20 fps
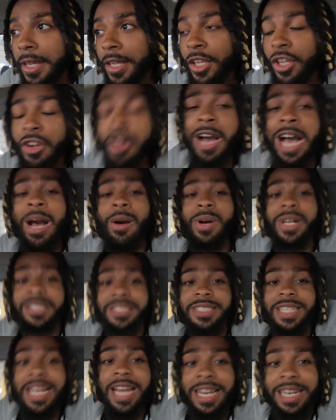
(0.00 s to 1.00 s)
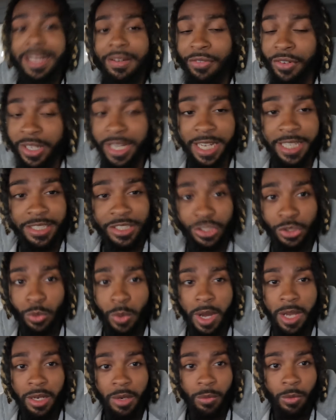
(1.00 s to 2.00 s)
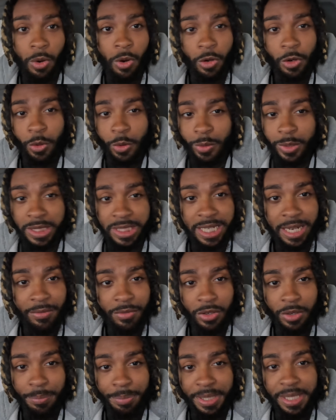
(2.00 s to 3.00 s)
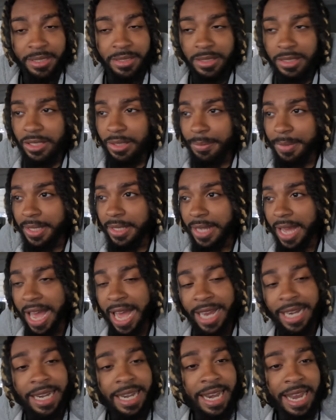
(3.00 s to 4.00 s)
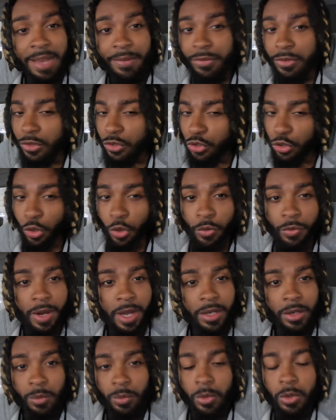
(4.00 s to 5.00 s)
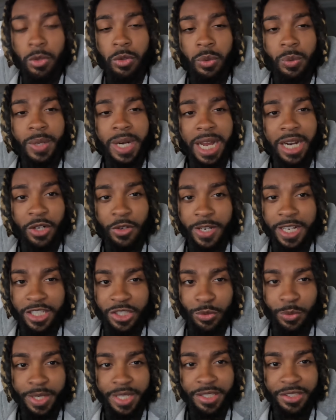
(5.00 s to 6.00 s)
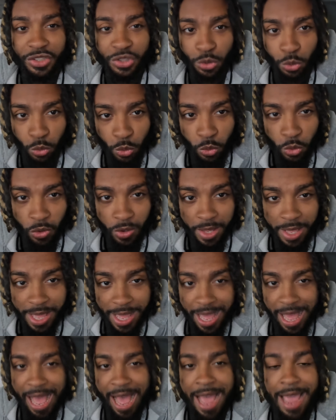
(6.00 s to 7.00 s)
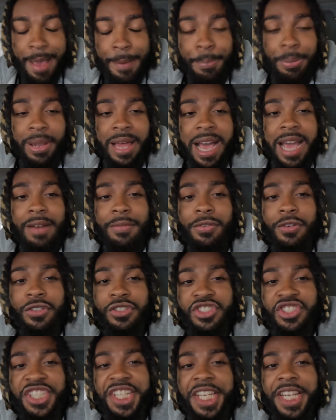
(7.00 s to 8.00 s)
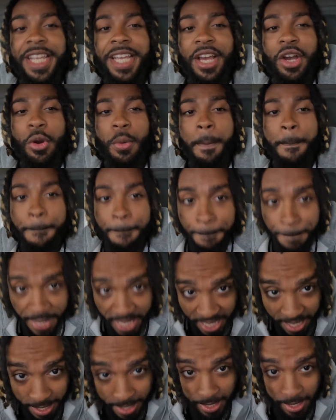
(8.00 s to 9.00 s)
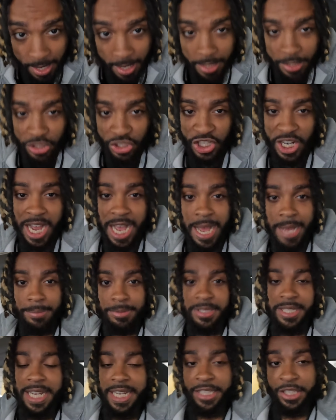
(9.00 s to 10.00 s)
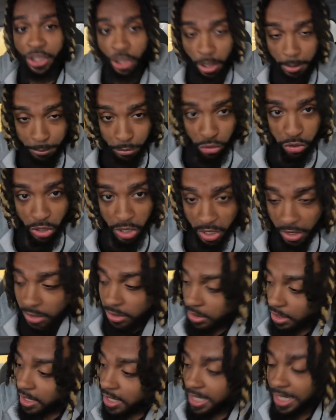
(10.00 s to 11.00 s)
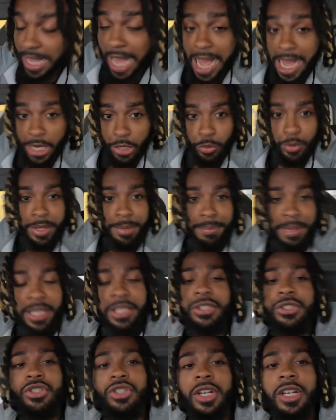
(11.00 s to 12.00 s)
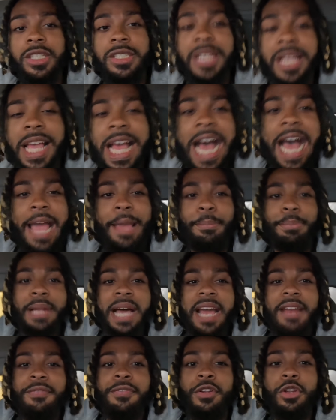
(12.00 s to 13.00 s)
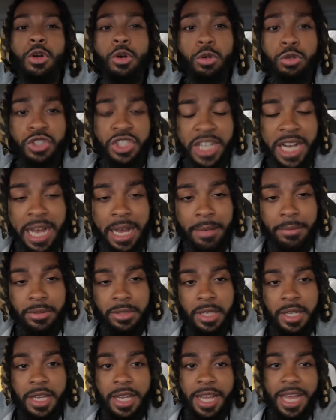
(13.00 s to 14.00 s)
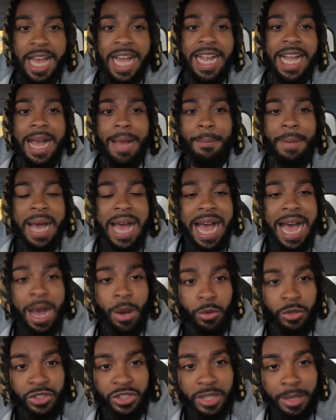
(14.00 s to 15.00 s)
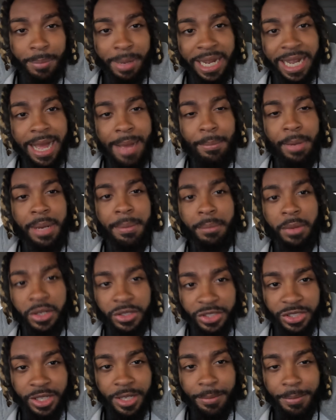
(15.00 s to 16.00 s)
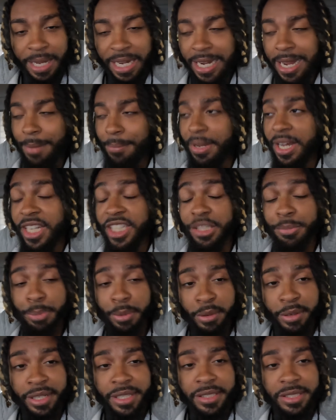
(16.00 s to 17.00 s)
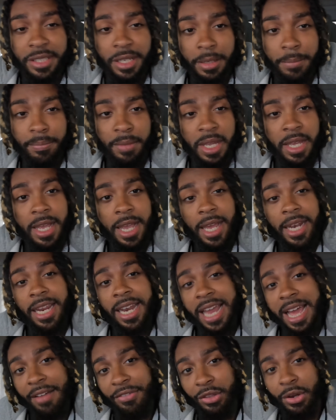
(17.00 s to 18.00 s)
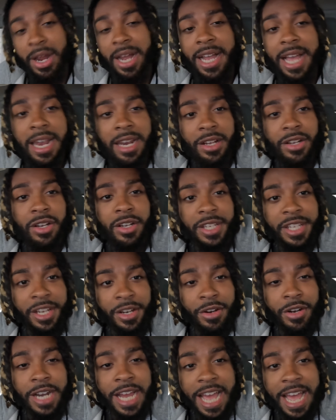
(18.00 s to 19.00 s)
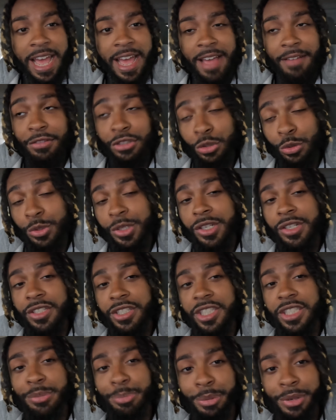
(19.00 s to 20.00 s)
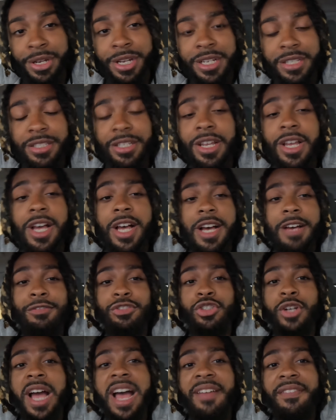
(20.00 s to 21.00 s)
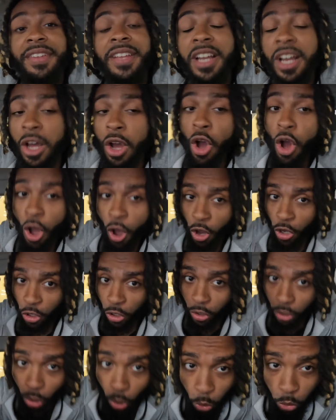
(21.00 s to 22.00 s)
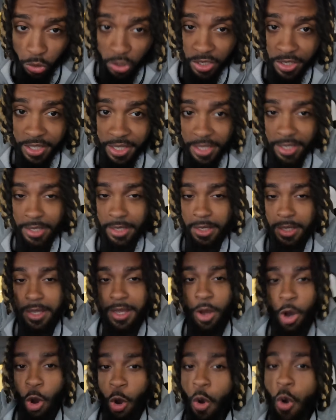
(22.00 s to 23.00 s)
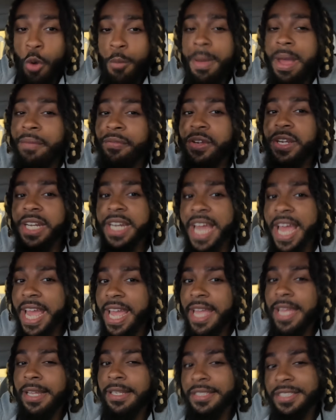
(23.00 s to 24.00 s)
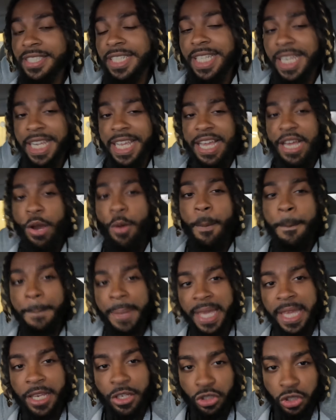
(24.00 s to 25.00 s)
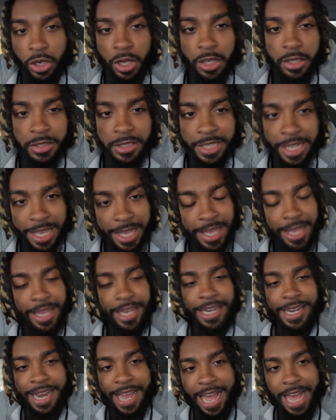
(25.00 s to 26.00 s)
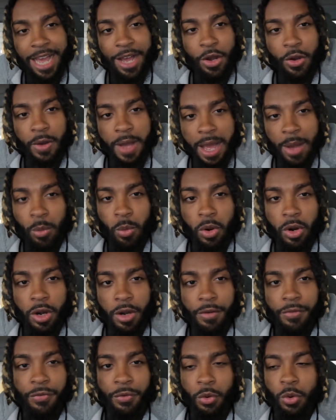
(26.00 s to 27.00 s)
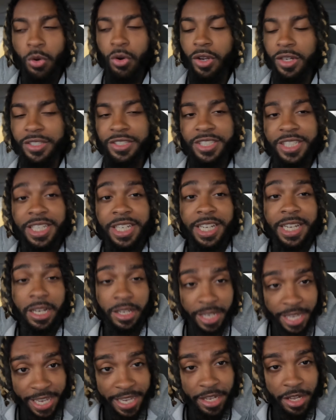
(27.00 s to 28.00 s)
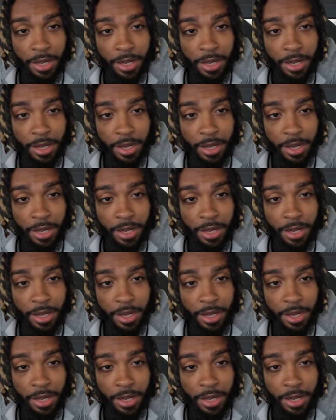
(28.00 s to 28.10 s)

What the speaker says: you know how I said I never liked to do on the road or it was never appeasing to me? I never drove on the road. When I graduated school, I applied for CDLB jobs, like dump trucks, concrete mixer trucks. I applied for those jobs. I got my hours up, I got my months up, I got my experience up. And then after I got a good year and a half, 2 years experience of driving locally, home every day, CDLB trucks, now I work for a CDLA